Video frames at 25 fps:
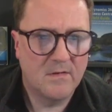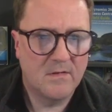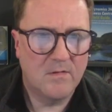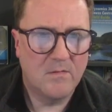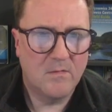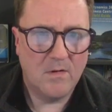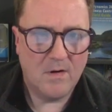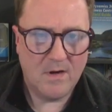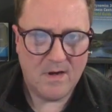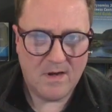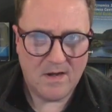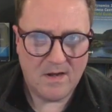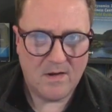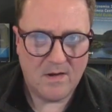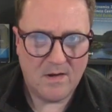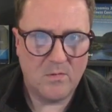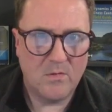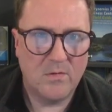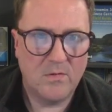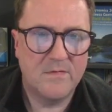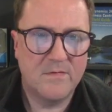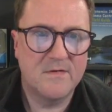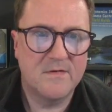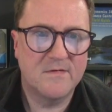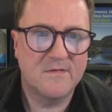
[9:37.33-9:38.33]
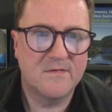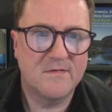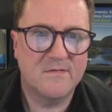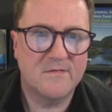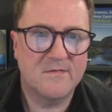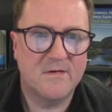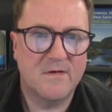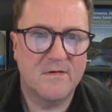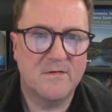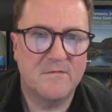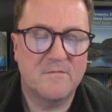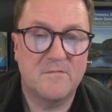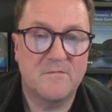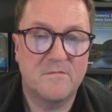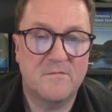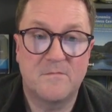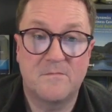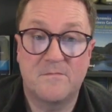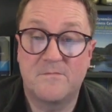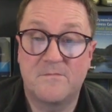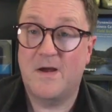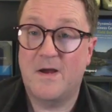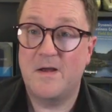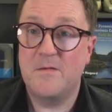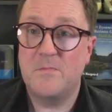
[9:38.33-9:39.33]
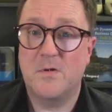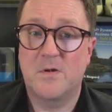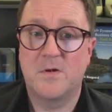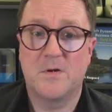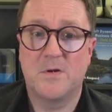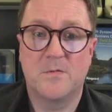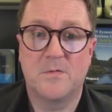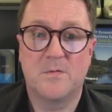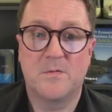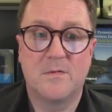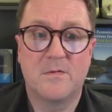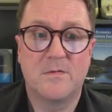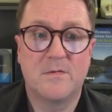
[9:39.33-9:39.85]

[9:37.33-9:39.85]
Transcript: wow, this is 5.0.